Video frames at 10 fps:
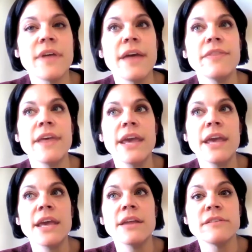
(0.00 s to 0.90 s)
that
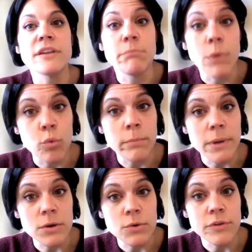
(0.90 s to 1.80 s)
they, instead of bone
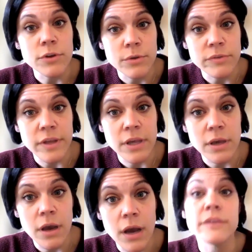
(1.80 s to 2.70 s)
marrow, they're
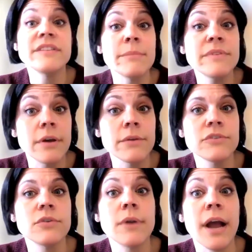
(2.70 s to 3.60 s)
using stem cells
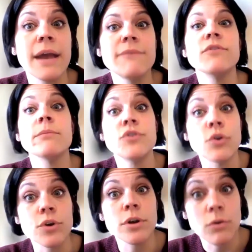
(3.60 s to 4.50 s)
derived from
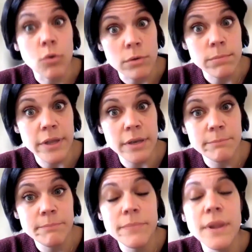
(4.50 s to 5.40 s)
donor cord blood.
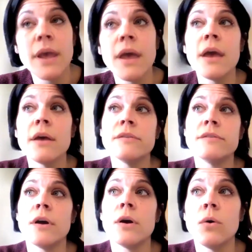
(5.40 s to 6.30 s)

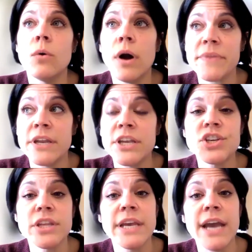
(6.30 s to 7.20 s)
So
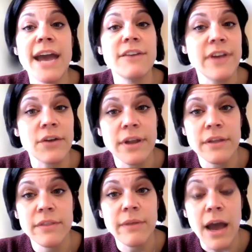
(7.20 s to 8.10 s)
initially I had found
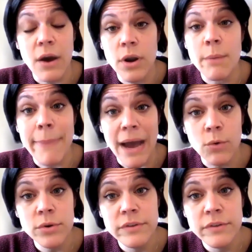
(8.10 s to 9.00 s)
out
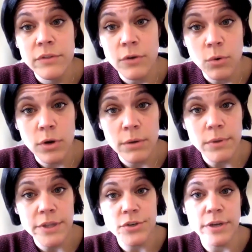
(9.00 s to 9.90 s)
about the cord
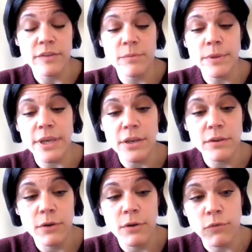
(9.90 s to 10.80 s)
blood transplant
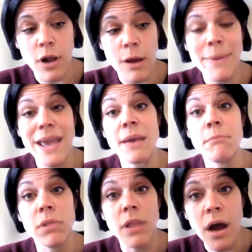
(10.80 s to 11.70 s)
from a
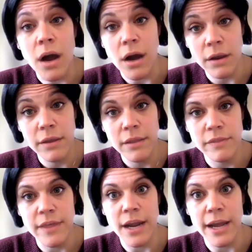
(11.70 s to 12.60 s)
blog
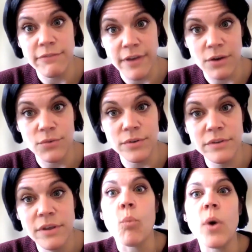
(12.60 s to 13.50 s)
that I found
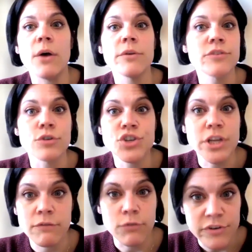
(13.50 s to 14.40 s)
while
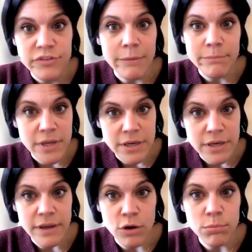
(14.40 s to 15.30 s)
searching for something
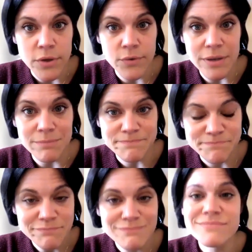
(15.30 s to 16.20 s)
to help Logan.
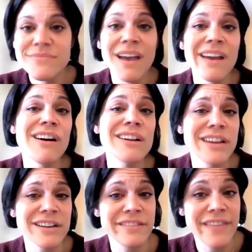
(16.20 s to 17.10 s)
I
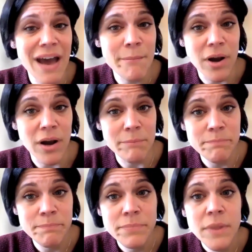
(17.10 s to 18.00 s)
contacted that mom,
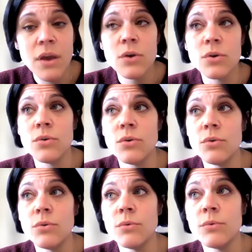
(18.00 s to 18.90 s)

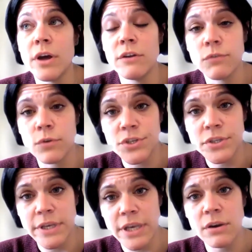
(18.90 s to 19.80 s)
who
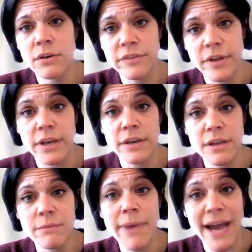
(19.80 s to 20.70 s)
unfortunately her son
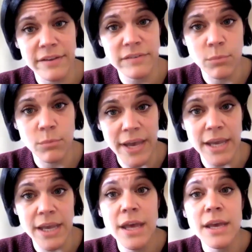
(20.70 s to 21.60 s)
did pass
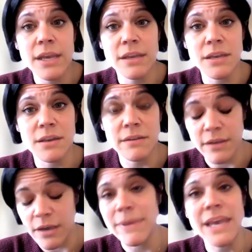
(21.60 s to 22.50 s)
away. He didn't
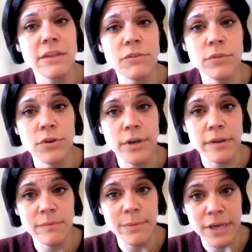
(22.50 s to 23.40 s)
make it through the
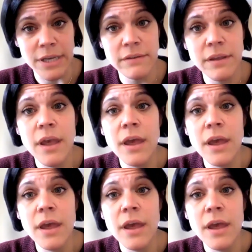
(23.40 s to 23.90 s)
transplant.